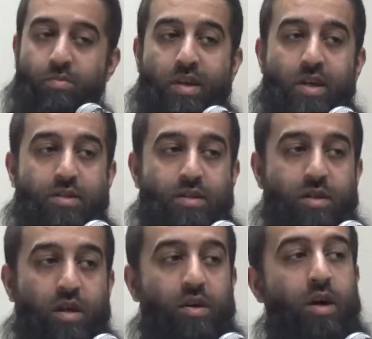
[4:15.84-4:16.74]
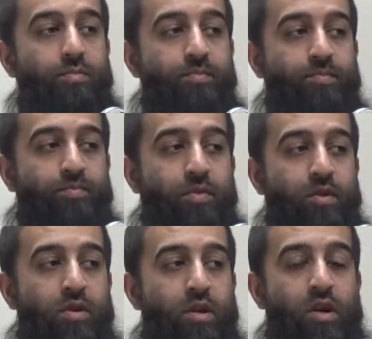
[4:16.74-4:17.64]
No, because it's haram.
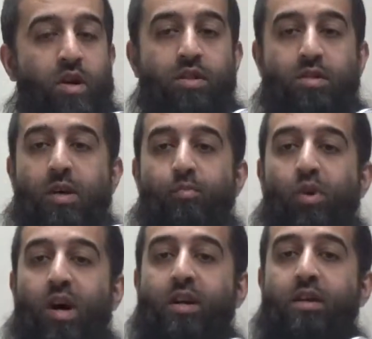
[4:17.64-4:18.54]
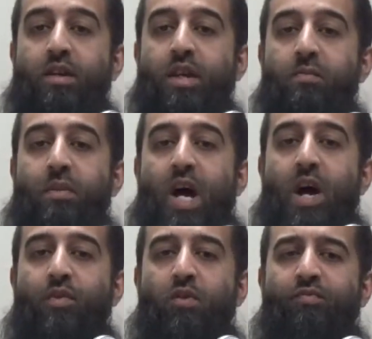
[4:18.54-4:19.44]
Someone, he might
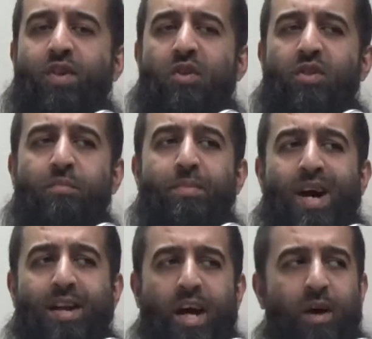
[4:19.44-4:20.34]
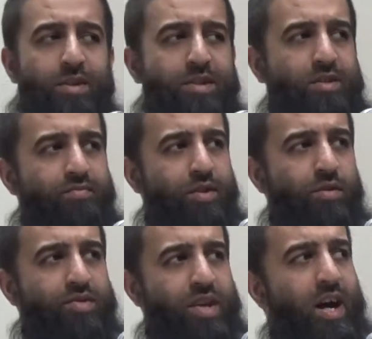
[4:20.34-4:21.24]
have a very bad habit, a
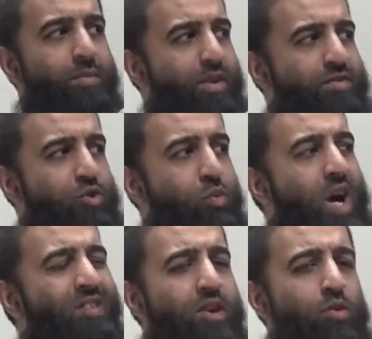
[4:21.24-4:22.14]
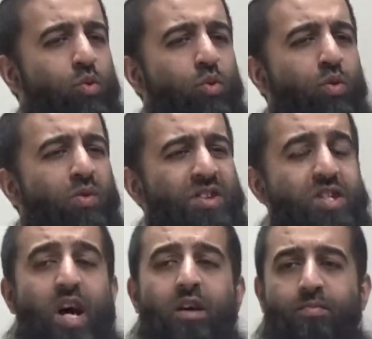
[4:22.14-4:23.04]
filthy habit of swearing all the
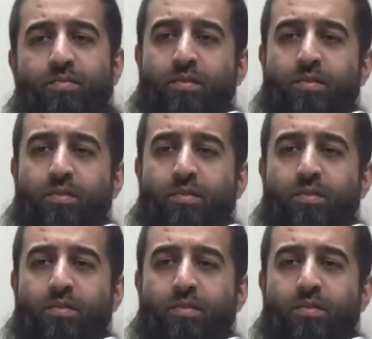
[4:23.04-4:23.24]
time.